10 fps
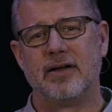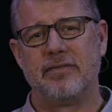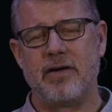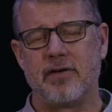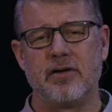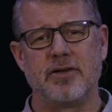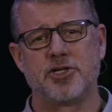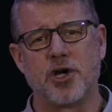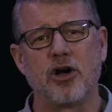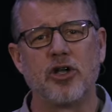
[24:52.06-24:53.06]
Have you ever
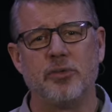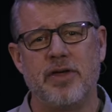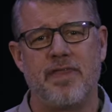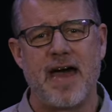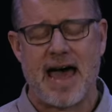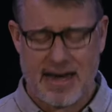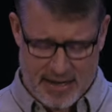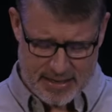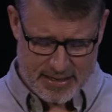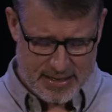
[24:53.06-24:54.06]
struggled with that?
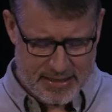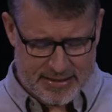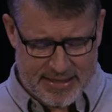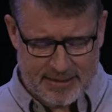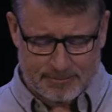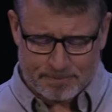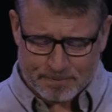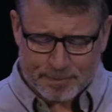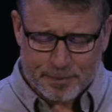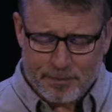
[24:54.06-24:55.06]
You see,
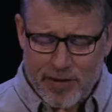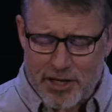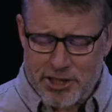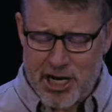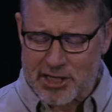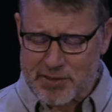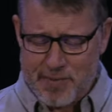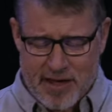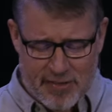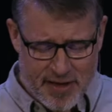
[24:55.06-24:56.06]
Chuck
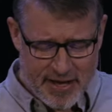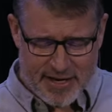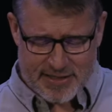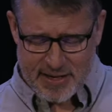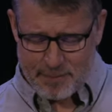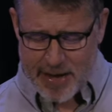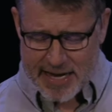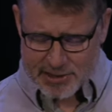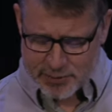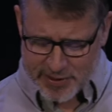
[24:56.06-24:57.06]
Smith, he's a
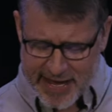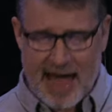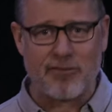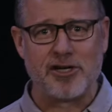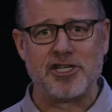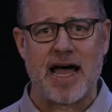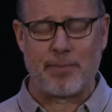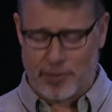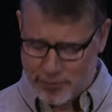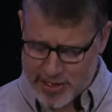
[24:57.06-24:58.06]
pastor with the Calvary
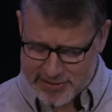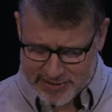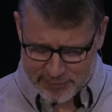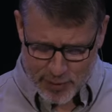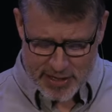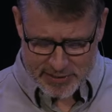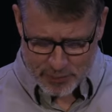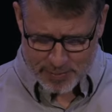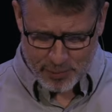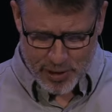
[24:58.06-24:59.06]
Chapel, was, was
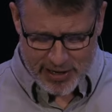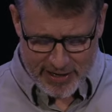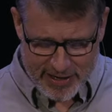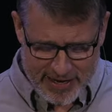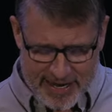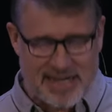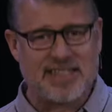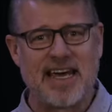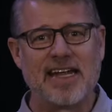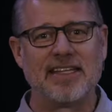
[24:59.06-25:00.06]
at one point, and, and he said